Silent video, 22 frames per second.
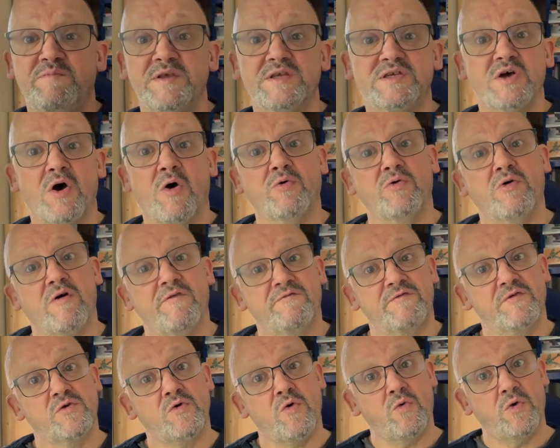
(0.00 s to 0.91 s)
been told off
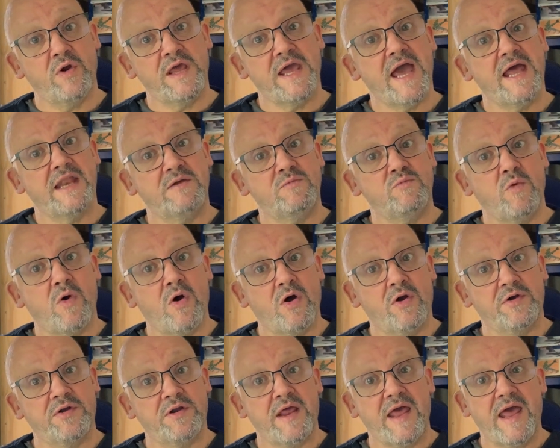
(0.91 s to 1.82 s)
for calling
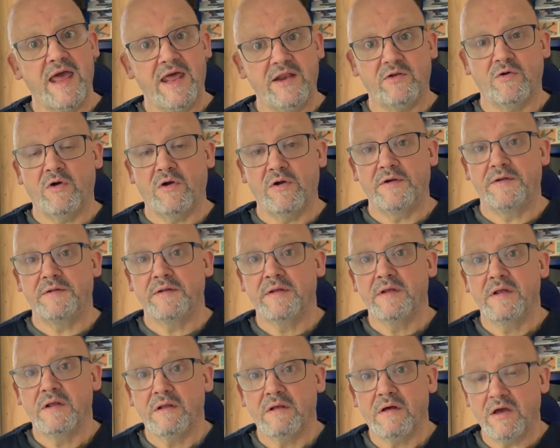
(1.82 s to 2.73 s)
Eduard Eduard.
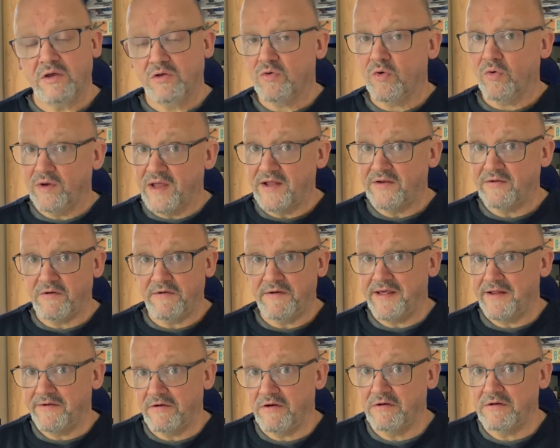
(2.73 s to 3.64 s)
I call Eduard
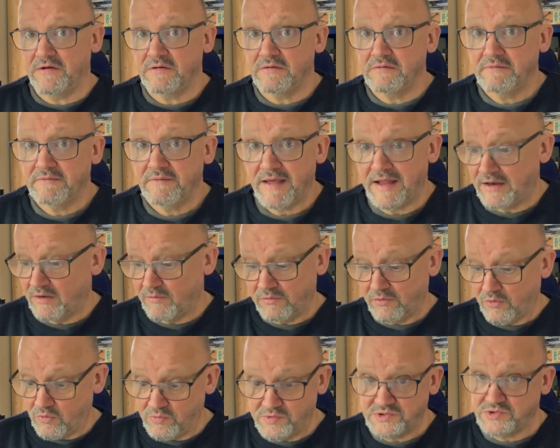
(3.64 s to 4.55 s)
Eduard, and I
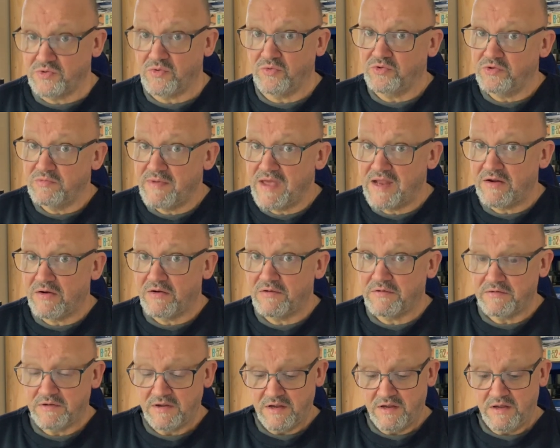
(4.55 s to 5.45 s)
will always call them
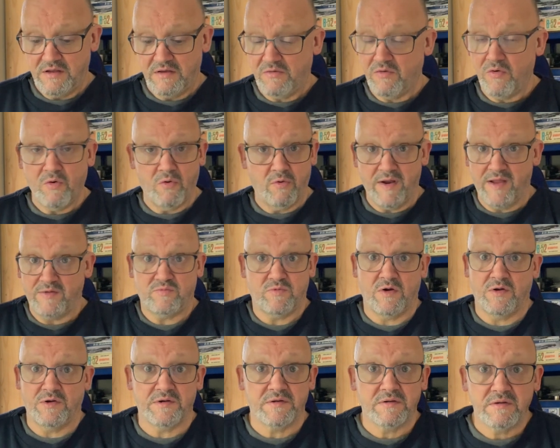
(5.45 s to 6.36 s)
Eduard or
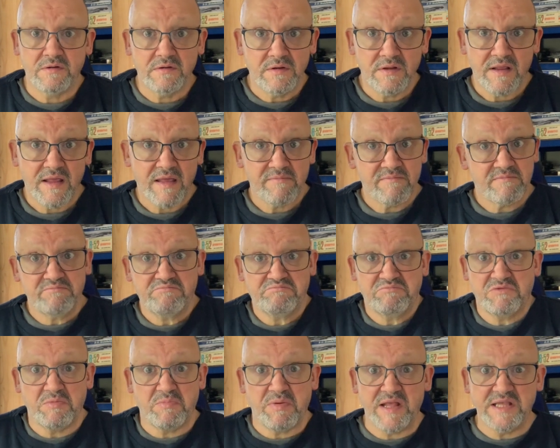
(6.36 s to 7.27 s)
Eduard.
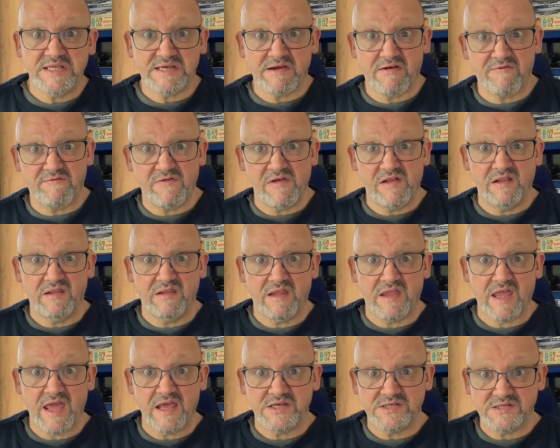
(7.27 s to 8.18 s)
Depends how I feel at the
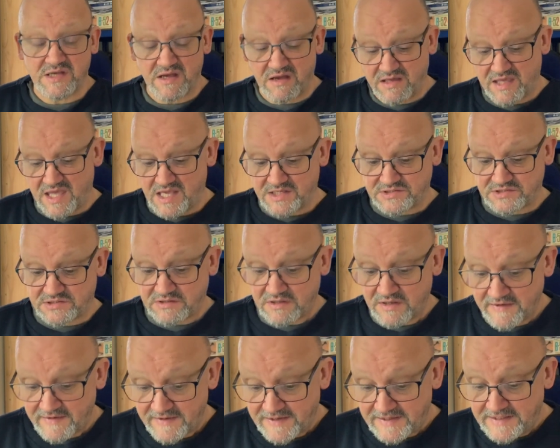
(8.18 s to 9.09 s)
day, I guess.
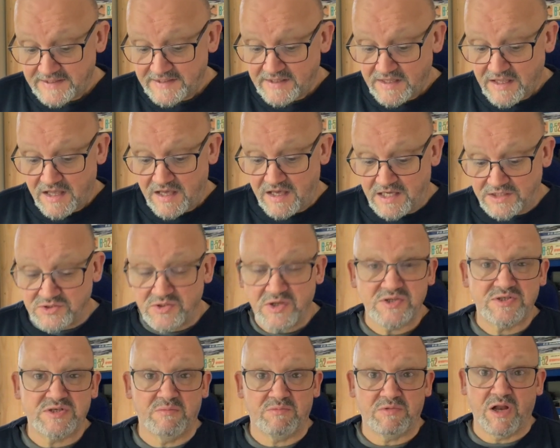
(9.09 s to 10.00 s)
It's
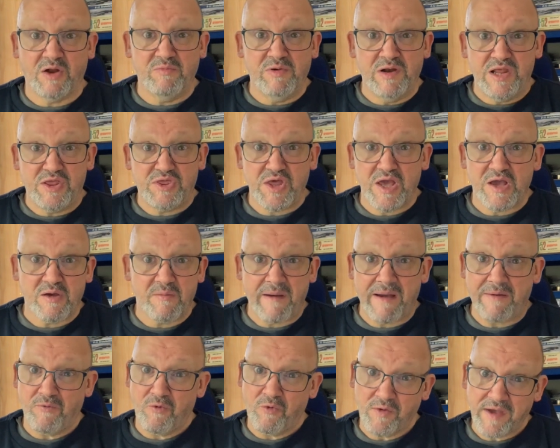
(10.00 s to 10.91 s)
not something I really think
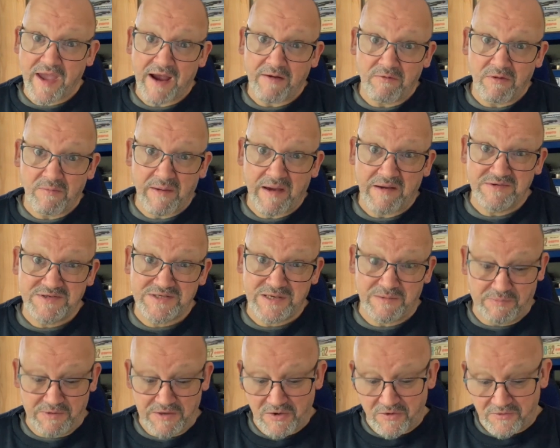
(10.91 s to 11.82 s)
about or care about,
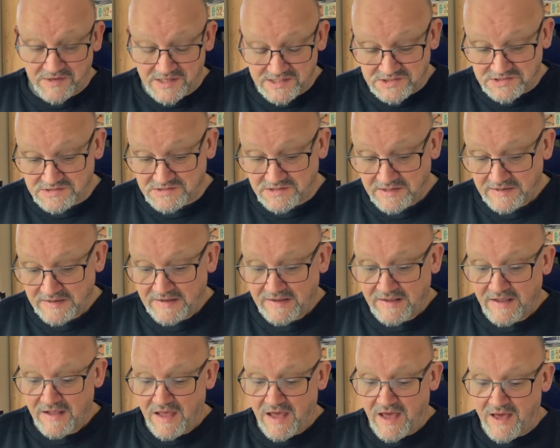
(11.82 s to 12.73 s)
to be honest.
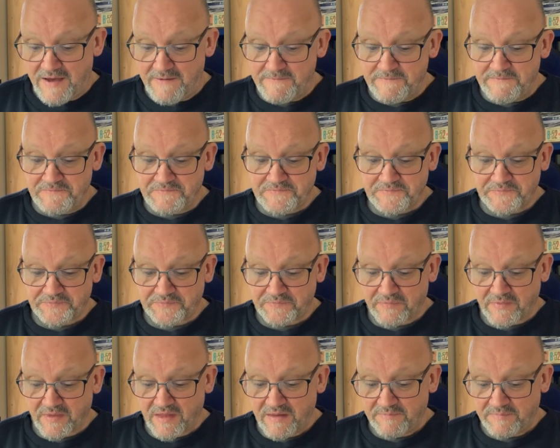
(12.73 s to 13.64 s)

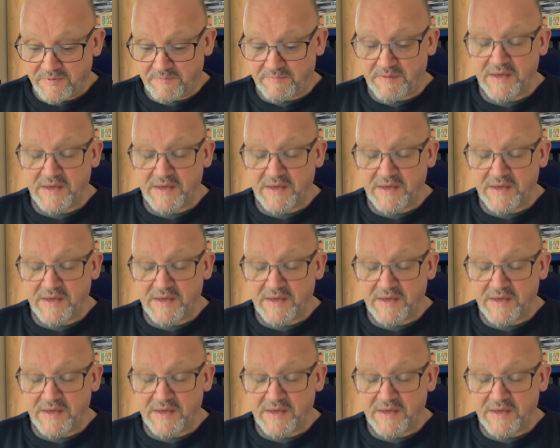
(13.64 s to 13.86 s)
But